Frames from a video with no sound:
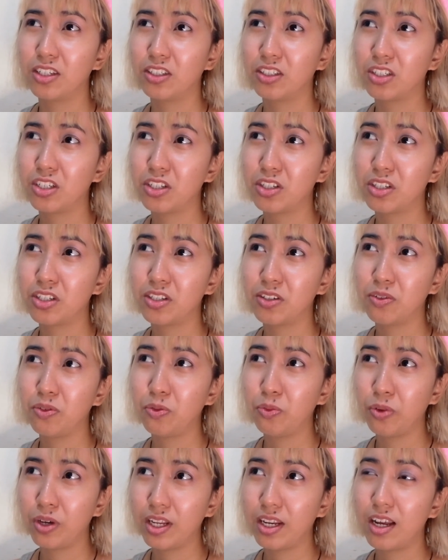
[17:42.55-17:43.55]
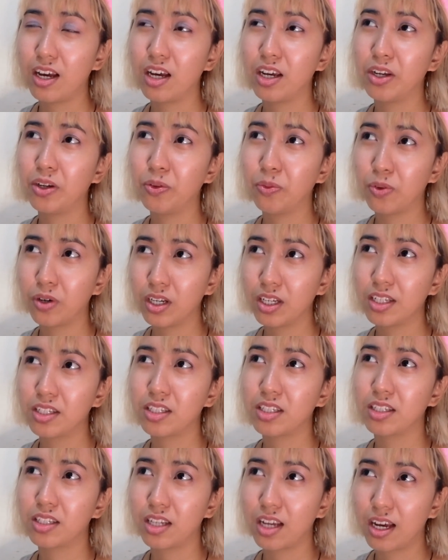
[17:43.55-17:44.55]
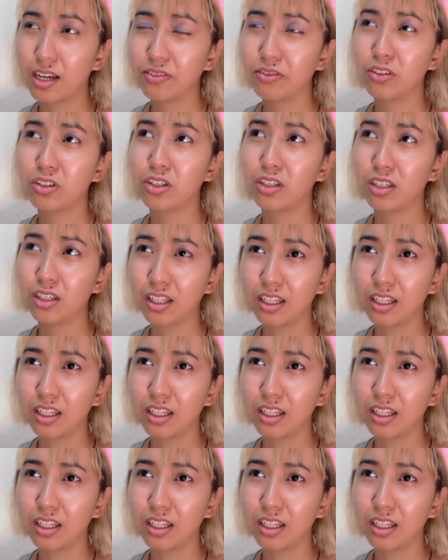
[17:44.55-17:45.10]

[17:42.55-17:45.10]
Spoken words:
just when I was after,